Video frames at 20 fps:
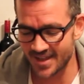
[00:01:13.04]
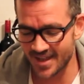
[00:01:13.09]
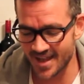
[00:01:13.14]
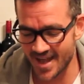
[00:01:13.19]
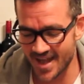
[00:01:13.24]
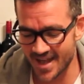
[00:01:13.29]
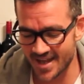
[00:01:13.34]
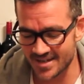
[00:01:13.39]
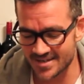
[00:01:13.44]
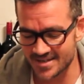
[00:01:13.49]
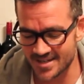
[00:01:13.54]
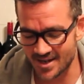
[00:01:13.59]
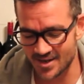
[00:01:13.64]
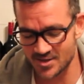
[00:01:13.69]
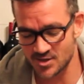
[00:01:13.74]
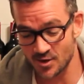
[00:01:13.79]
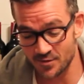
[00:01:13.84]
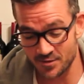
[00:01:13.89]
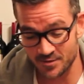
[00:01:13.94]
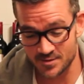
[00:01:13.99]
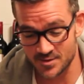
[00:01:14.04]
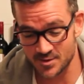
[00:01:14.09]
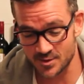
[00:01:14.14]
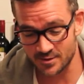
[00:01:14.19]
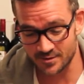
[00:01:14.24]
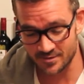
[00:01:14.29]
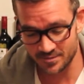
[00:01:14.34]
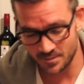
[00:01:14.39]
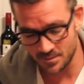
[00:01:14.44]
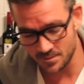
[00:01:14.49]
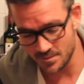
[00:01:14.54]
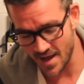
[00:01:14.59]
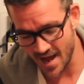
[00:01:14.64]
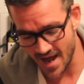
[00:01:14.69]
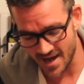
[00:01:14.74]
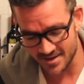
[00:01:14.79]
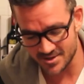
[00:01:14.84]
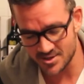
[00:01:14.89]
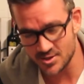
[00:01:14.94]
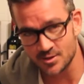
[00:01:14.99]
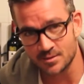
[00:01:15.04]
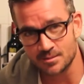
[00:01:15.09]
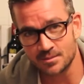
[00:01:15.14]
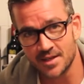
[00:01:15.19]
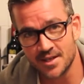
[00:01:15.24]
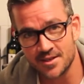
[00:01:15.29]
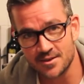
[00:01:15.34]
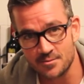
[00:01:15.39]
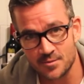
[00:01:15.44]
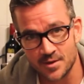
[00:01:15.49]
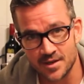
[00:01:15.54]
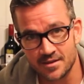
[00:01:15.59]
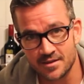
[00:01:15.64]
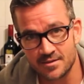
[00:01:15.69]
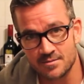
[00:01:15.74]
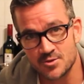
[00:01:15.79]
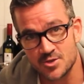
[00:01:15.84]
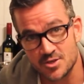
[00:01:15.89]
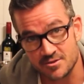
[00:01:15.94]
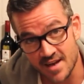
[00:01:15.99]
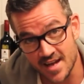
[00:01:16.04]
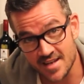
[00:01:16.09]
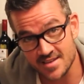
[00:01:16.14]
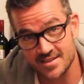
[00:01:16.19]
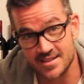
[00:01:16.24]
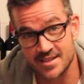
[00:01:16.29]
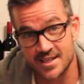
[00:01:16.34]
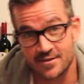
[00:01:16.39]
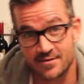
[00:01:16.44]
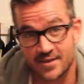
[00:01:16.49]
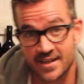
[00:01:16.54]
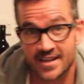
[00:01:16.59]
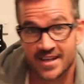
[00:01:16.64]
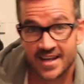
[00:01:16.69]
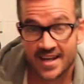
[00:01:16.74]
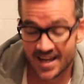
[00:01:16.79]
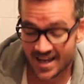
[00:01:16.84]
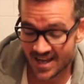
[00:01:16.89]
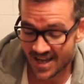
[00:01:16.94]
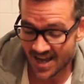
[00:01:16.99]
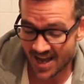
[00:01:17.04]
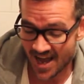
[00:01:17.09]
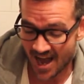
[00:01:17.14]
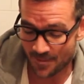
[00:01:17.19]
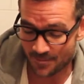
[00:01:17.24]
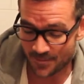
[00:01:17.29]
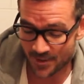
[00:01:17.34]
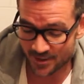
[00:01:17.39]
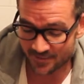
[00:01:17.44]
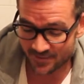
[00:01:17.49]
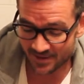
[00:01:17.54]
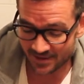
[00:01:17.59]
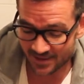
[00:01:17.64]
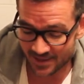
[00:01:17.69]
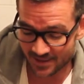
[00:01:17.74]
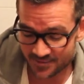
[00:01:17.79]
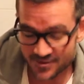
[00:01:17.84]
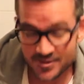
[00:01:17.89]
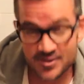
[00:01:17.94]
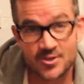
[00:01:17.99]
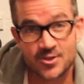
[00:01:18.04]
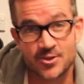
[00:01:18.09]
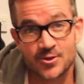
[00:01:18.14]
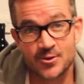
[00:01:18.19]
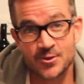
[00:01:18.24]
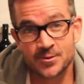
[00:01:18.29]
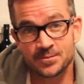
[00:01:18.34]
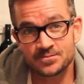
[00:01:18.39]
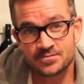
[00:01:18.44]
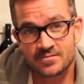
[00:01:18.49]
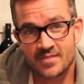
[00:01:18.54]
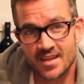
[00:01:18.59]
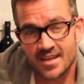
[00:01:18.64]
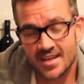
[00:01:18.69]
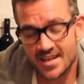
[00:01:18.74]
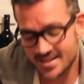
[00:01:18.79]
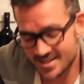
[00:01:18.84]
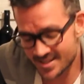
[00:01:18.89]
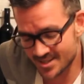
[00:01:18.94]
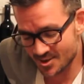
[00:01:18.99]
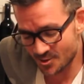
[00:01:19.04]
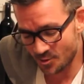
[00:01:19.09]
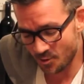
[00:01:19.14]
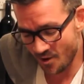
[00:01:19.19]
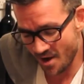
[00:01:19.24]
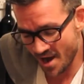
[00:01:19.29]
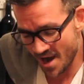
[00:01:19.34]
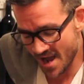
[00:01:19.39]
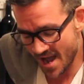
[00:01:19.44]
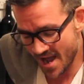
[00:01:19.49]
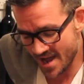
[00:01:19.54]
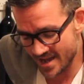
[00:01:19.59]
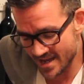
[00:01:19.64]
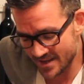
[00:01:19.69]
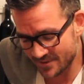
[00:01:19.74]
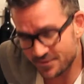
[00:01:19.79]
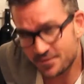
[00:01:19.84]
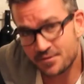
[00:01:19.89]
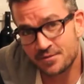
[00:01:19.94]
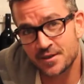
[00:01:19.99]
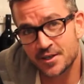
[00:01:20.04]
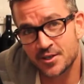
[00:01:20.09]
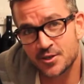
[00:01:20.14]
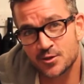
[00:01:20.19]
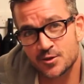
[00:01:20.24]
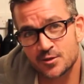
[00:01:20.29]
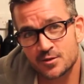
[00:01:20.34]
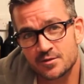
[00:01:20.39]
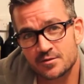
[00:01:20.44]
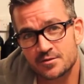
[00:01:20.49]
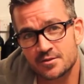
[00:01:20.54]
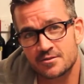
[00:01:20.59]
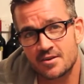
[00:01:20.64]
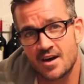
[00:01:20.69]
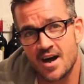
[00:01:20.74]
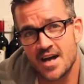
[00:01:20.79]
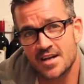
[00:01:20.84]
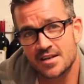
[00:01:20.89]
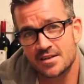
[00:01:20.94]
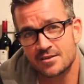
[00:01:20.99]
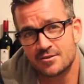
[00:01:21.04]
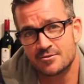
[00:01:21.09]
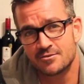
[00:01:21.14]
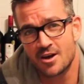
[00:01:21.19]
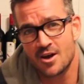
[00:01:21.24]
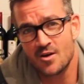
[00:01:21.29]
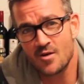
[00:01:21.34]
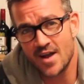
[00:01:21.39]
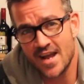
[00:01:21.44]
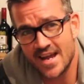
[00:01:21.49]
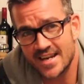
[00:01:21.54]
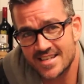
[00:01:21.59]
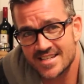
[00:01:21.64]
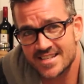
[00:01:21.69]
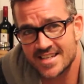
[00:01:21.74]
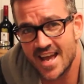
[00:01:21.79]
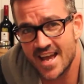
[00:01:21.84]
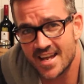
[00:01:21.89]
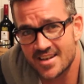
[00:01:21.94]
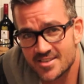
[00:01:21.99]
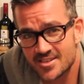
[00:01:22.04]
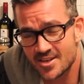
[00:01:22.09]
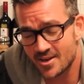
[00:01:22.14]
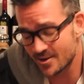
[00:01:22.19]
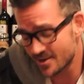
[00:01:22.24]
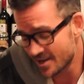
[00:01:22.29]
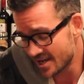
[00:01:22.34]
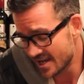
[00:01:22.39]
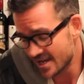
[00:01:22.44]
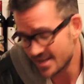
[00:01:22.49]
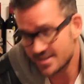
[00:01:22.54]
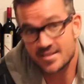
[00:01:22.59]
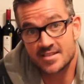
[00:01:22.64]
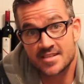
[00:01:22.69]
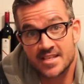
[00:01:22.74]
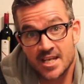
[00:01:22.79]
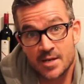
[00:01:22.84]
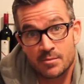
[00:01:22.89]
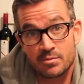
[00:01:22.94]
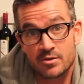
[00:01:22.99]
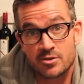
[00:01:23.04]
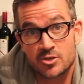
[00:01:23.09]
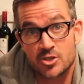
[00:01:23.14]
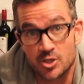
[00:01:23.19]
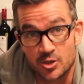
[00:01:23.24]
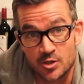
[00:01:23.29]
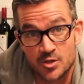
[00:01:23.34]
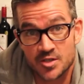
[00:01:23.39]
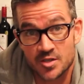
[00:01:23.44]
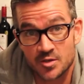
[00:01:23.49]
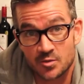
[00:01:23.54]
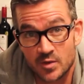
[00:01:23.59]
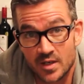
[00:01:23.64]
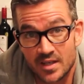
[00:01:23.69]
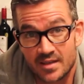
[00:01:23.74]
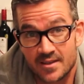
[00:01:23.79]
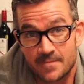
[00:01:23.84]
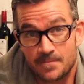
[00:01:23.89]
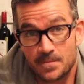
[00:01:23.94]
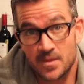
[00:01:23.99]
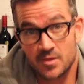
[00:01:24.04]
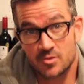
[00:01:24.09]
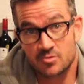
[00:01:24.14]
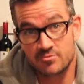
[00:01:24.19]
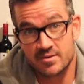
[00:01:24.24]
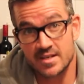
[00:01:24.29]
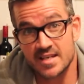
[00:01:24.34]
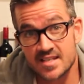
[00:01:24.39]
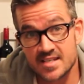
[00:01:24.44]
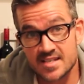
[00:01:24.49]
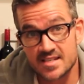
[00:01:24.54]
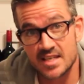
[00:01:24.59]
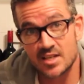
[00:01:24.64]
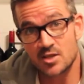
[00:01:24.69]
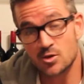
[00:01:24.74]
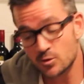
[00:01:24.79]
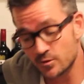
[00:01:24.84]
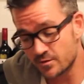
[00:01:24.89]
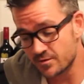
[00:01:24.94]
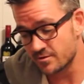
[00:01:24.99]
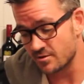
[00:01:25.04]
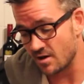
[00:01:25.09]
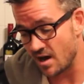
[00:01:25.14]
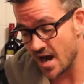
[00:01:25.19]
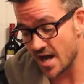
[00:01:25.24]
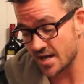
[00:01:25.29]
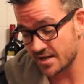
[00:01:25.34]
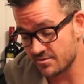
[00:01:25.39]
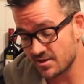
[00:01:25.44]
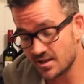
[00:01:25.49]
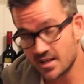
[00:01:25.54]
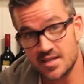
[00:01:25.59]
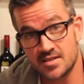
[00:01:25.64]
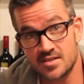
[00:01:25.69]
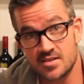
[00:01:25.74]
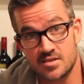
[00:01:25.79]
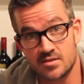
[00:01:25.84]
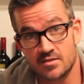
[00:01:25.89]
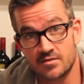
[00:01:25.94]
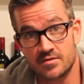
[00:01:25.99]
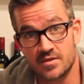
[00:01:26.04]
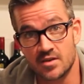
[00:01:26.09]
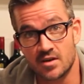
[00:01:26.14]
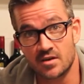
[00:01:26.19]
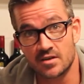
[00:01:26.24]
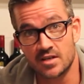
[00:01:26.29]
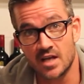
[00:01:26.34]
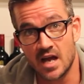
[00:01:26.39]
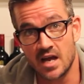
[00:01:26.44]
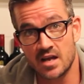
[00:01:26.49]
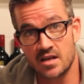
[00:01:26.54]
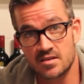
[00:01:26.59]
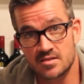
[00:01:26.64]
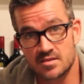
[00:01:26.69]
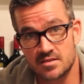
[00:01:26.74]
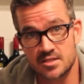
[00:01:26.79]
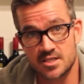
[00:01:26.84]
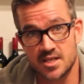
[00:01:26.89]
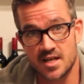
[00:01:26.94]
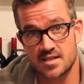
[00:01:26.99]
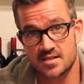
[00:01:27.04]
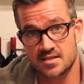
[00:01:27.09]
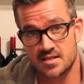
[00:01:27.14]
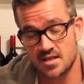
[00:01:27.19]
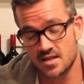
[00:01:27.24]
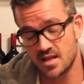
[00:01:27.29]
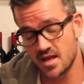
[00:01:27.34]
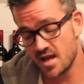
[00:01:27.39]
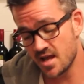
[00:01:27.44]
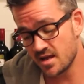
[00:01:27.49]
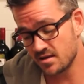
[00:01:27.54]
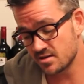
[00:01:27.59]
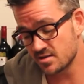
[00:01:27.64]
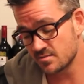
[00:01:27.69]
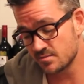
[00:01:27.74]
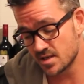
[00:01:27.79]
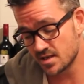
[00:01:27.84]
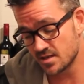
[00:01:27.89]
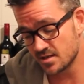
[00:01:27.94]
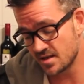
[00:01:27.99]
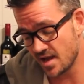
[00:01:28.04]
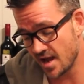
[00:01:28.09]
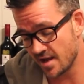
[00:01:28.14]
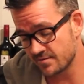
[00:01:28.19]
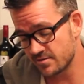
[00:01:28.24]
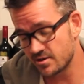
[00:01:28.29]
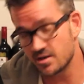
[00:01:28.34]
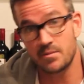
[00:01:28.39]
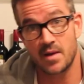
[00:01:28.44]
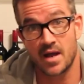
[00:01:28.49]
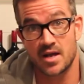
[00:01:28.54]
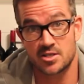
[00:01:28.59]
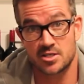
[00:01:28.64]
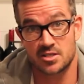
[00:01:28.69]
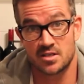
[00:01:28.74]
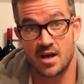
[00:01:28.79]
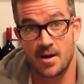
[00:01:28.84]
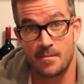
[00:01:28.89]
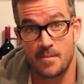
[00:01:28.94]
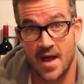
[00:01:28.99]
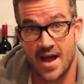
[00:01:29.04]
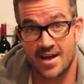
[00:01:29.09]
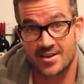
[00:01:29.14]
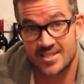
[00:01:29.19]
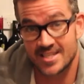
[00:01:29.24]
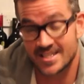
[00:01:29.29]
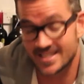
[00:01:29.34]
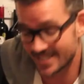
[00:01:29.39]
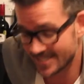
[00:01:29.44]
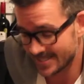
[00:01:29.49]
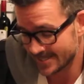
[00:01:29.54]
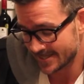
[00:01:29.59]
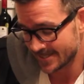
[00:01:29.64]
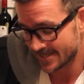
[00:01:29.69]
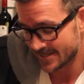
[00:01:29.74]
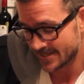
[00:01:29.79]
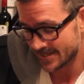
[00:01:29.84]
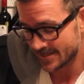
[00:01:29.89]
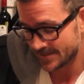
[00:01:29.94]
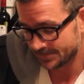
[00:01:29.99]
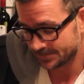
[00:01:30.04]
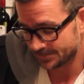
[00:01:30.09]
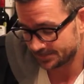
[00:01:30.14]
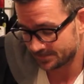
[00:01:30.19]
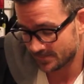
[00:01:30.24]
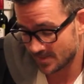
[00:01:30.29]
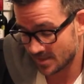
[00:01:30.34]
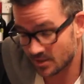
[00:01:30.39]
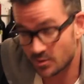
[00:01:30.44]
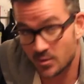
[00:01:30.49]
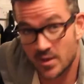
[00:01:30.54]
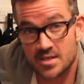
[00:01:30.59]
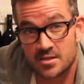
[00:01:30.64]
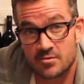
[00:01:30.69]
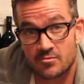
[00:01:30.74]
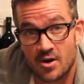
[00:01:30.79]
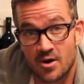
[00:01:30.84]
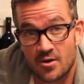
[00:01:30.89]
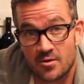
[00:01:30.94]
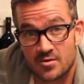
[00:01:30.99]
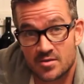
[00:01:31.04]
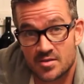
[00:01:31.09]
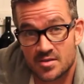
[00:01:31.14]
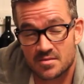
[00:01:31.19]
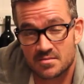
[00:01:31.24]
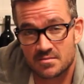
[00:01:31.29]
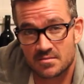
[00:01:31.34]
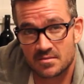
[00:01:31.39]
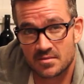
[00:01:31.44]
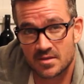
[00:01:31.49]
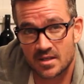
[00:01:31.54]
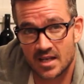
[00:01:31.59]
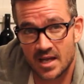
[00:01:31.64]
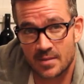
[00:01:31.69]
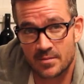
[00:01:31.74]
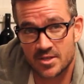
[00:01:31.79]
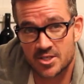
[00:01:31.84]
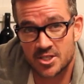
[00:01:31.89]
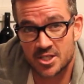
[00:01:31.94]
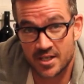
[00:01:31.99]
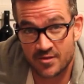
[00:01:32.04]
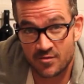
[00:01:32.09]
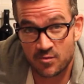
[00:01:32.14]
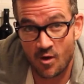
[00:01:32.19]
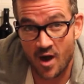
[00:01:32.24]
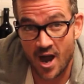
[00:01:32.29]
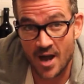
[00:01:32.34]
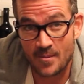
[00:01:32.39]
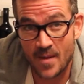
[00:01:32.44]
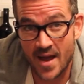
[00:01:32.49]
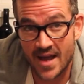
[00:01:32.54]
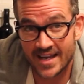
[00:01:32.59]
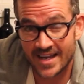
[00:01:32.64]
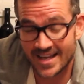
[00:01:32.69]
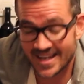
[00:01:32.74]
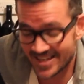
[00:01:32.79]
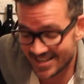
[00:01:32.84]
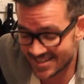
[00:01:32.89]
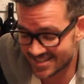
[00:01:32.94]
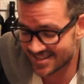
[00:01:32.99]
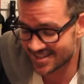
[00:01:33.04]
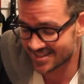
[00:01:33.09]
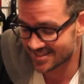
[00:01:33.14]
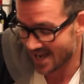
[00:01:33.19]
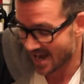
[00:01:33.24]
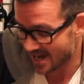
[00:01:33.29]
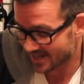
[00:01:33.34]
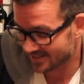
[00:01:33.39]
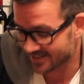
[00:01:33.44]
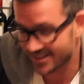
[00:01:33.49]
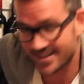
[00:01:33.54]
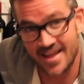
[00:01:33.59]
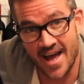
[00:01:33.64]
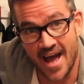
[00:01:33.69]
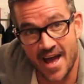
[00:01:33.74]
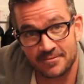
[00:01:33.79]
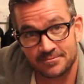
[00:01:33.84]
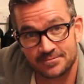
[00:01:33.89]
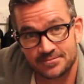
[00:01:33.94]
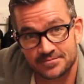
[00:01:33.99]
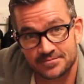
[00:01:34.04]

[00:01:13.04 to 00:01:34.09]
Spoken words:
and it's often sort of added to and blended with Shiraz to give it a bit of a lift too. It's quite a fickle variety to grow, I understand. So to see a producer with 3 single variety releases of Viognier suggests that they're committed and very passionate about it. Louisa Rose, Yalumba Chief Winemaker, is exactly that.